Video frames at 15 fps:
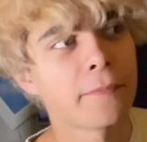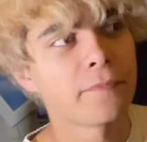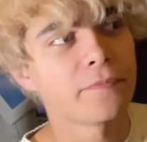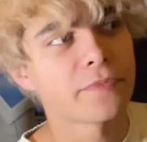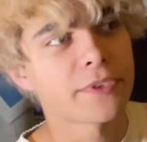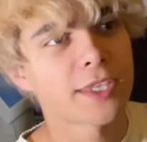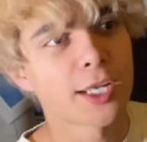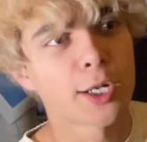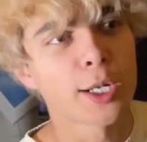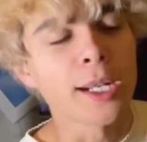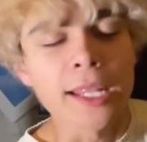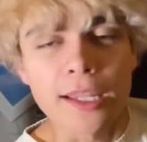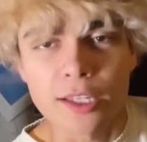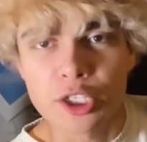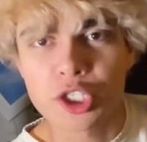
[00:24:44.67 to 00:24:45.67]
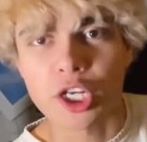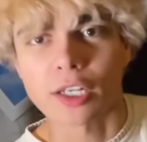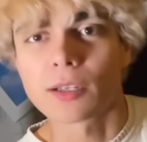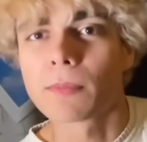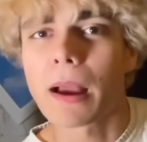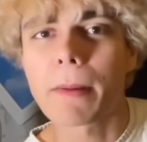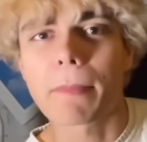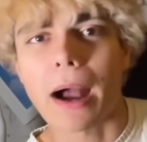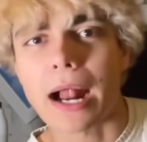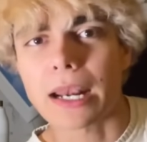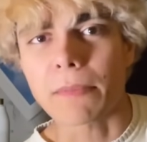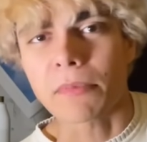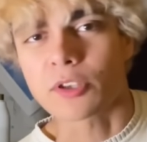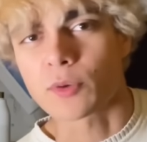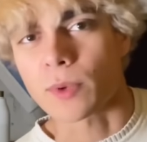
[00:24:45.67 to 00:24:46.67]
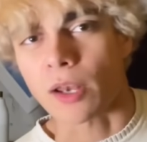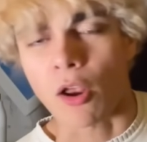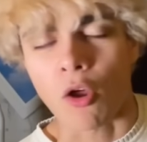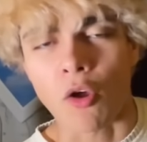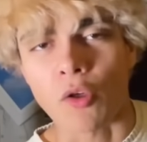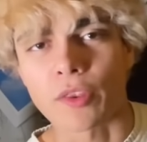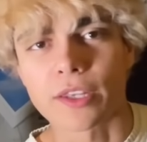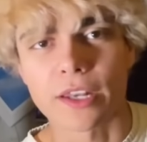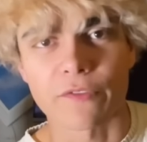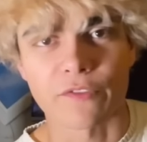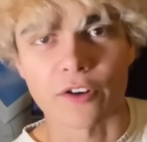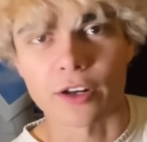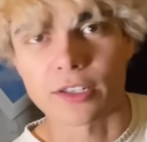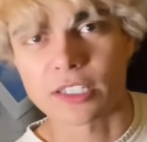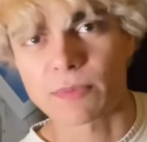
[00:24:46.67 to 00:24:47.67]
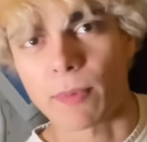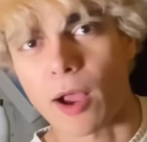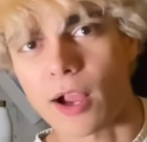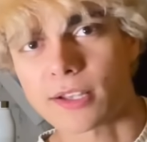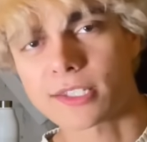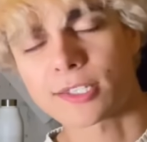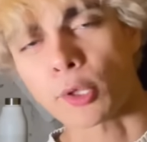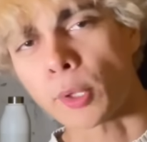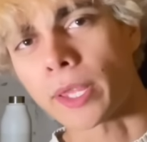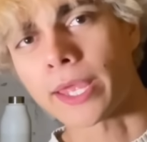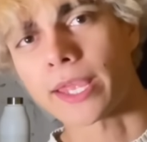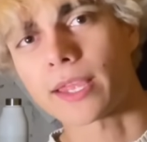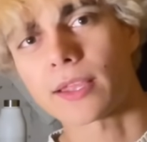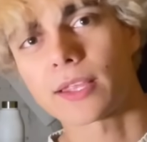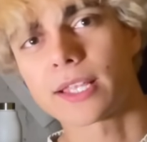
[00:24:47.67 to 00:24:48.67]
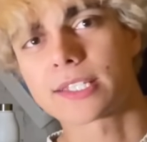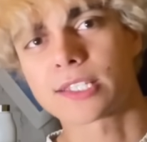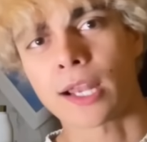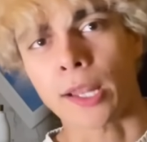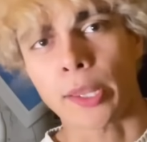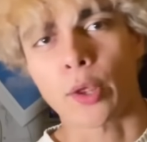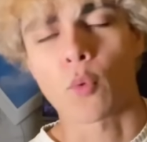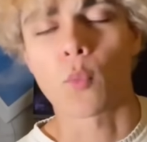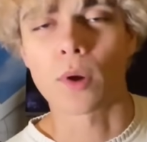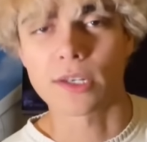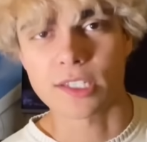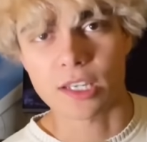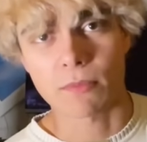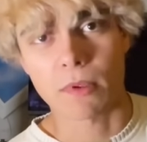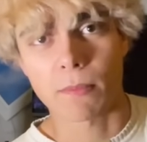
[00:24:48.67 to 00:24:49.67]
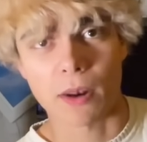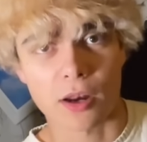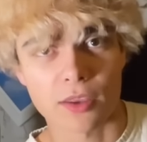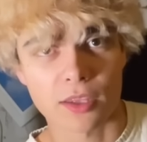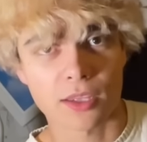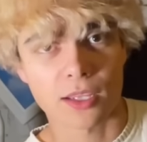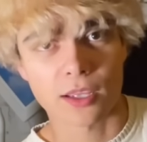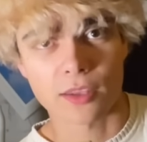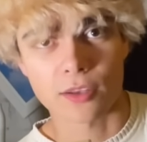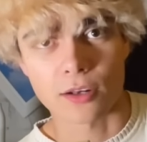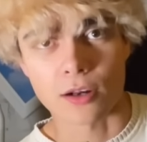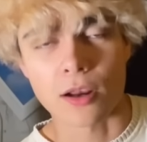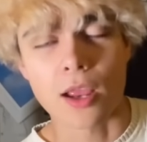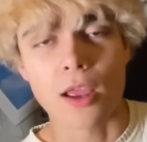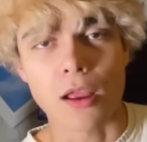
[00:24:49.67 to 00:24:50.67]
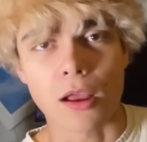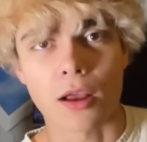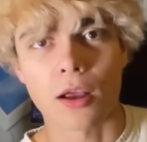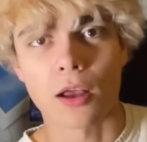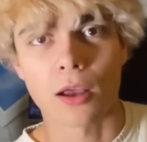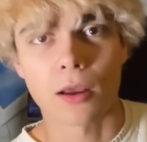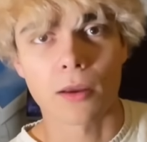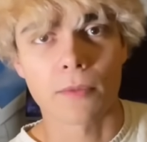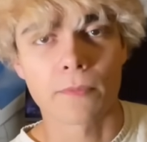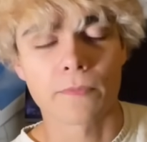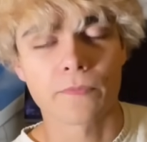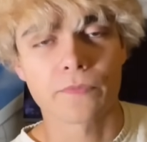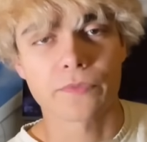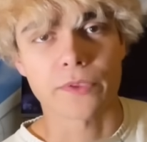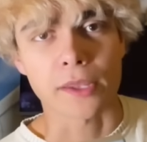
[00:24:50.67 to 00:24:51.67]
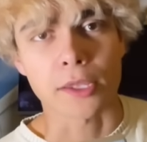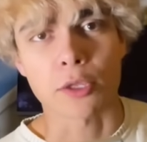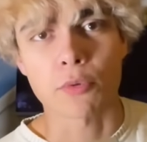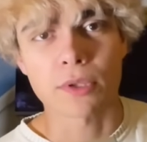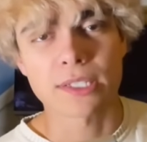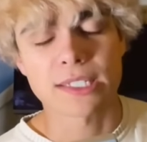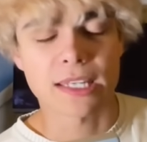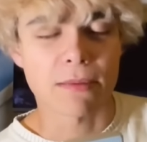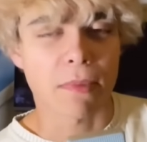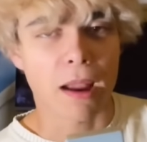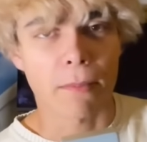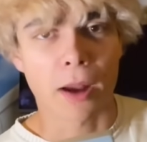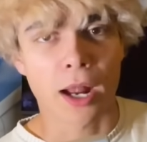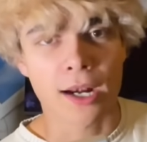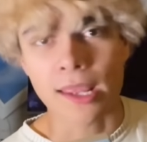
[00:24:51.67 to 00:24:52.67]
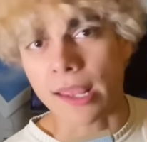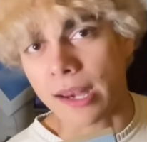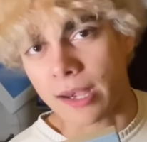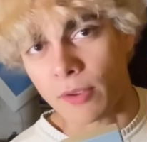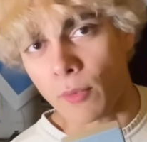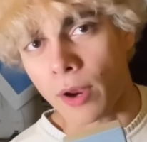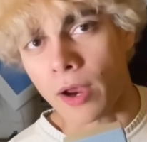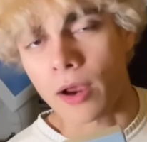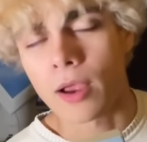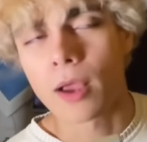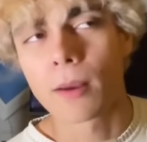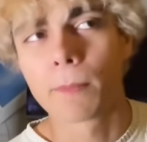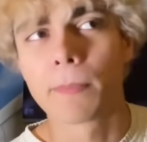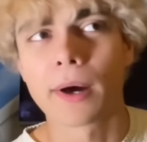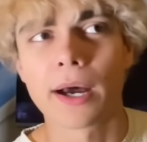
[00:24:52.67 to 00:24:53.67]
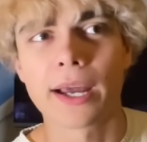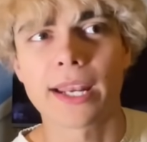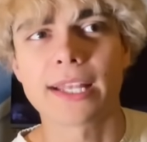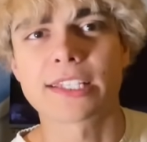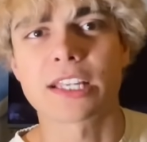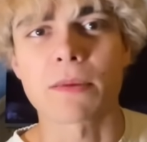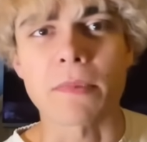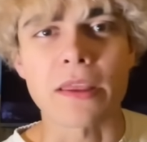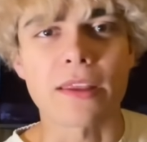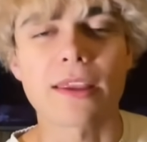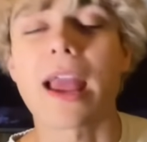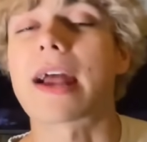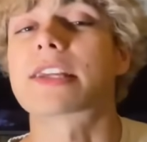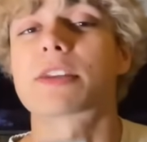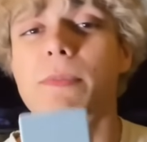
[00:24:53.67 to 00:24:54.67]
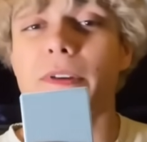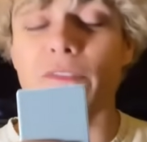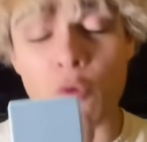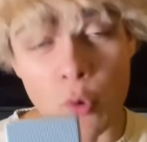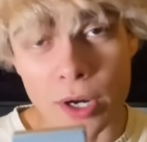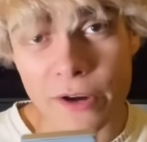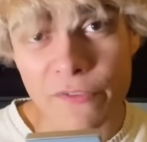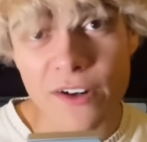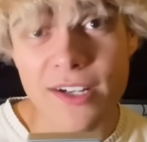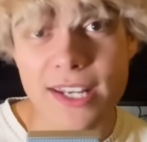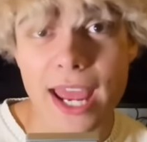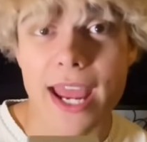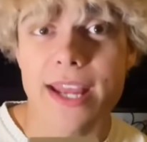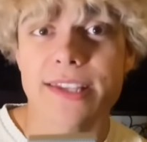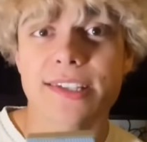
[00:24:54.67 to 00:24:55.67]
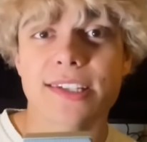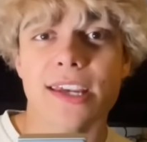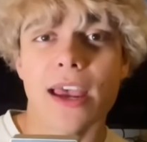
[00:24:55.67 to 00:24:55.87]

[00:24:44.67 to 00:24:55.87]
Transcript: They're gonna shuttle my body between all the different spots, so like it's not like one is gonna be better than the other. Like you can see my body anywhere, but it's gonna be 4 different dates.